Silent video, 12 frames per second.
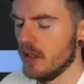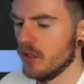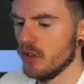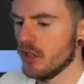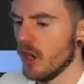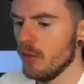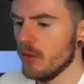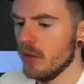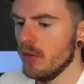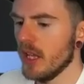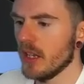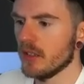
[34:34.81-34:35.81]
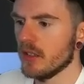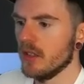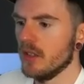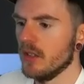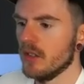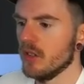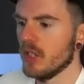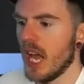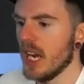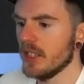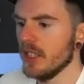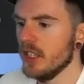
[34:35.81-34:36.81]
Just don't do this. Just
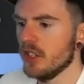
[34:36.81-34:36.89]
actually